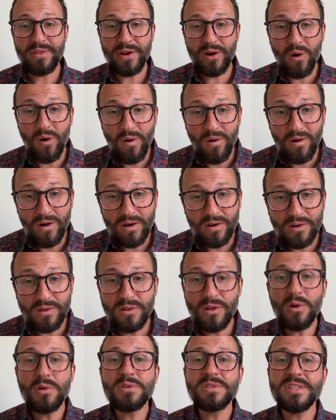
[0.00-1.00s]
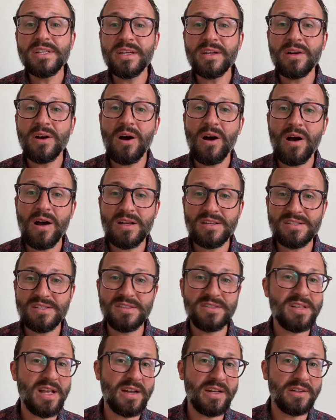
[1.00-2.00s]
There are closing
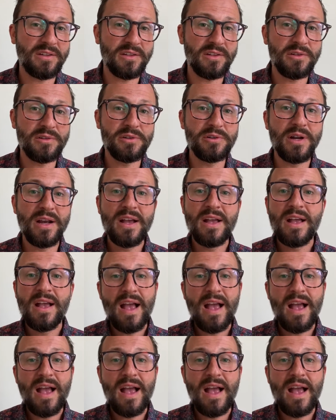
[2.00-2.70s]
costs that include